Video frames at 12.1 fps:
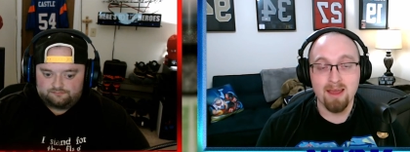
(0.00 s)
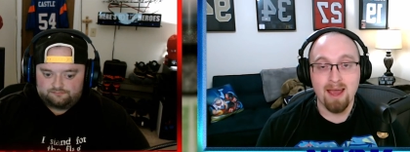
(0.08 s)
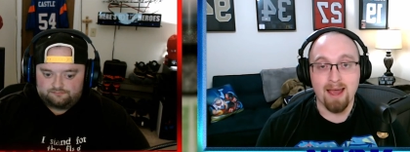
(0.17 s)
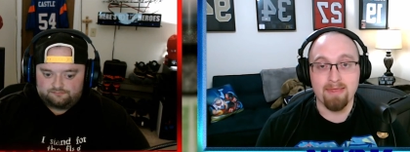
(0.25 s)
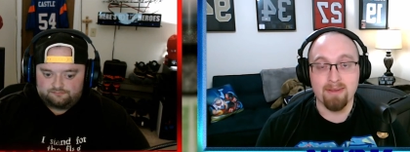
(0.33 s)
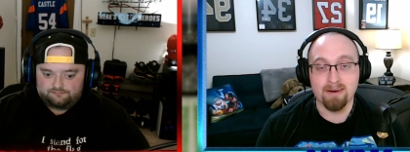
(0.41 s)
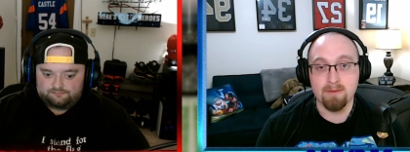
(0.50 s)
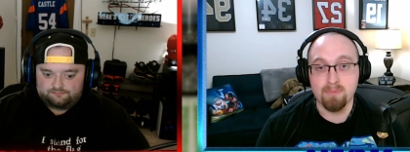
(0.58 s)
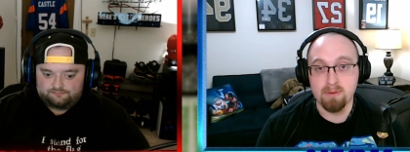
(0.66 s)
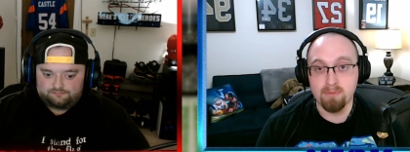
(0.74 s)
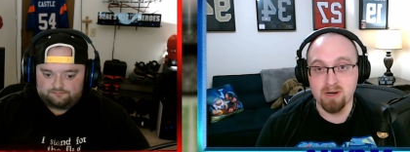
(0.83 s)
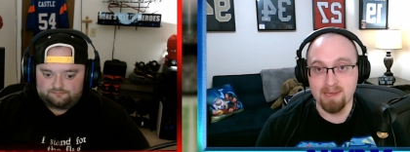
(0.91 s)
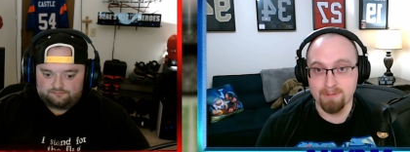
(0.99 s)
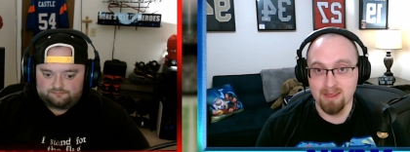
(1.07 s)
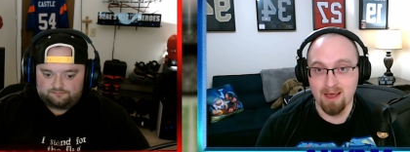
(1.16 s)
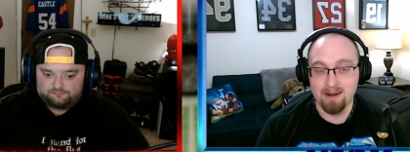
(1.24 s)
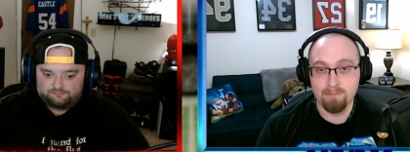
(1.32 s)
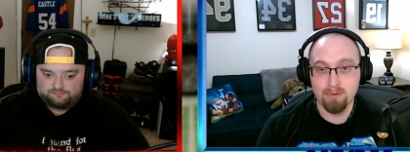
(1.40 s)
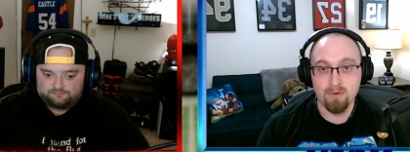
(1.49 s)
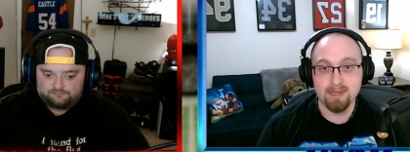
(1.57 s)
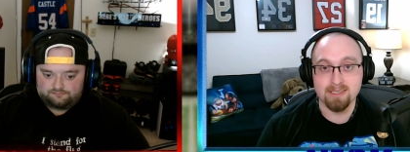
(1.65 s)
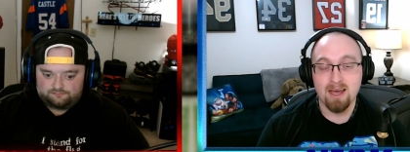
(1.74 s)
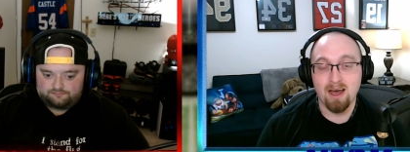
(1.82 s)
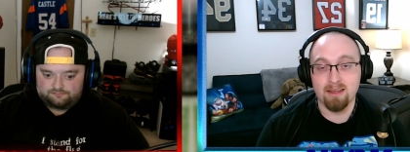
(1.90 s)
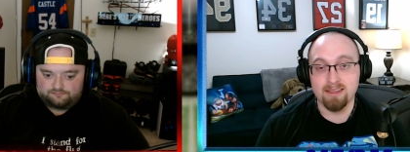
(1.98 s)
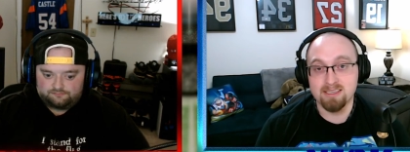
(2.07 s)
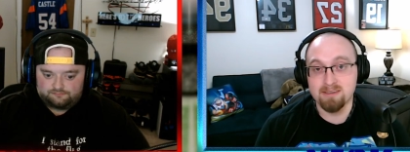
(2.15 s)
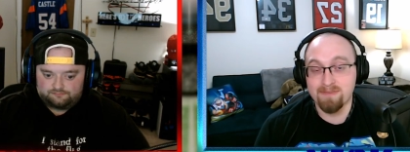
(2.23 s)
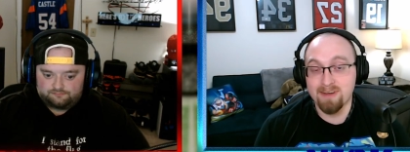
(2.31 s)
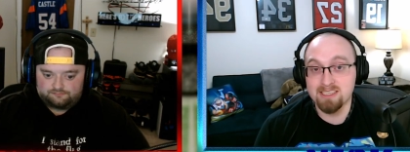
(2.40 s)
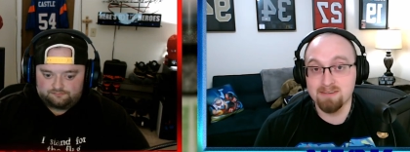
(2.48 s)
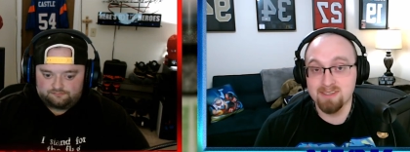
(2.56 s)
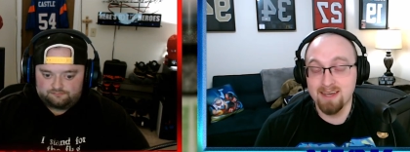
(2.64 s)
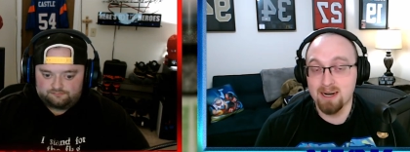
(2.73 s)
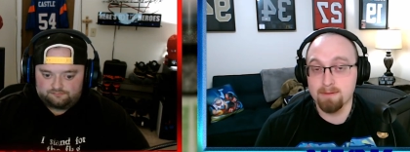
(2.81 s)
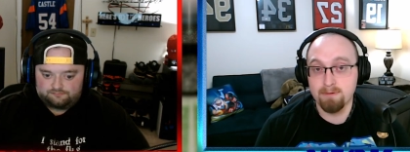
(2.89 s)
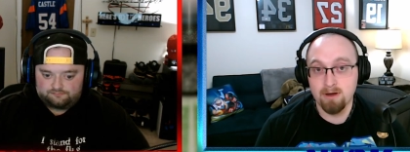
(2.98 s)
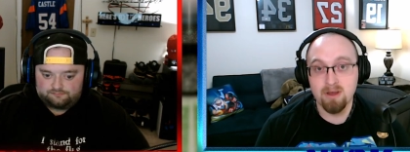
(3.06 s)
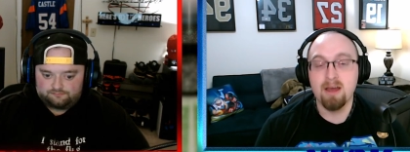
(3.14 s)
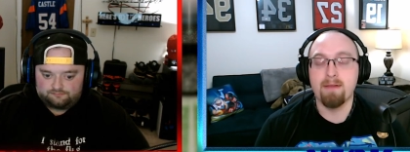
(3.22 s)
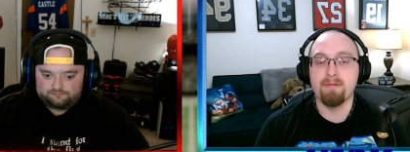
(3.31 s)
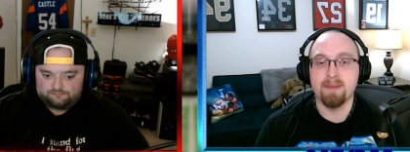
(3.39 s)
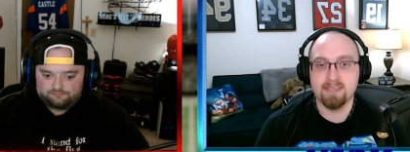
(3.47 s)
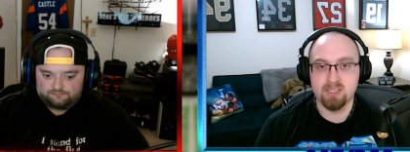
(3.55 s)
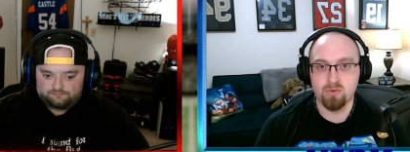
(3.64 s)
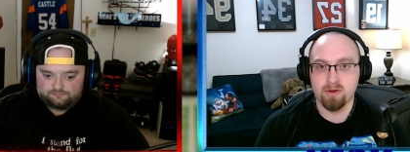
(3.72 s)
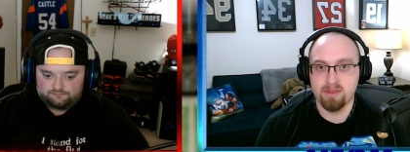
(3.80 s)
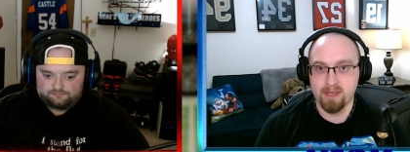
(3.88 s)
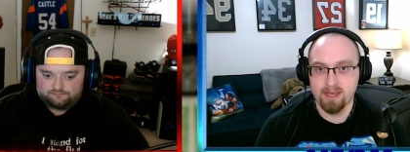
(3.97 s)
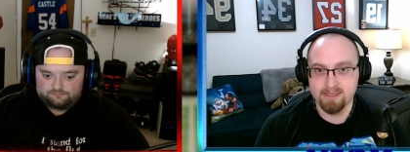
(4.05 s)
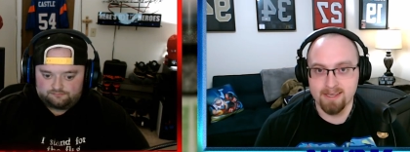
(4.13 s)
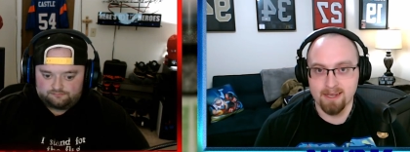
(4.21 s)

Speaker 1: and they're going to be putting up a lot of points. On the defensive side of the ball, this is where things get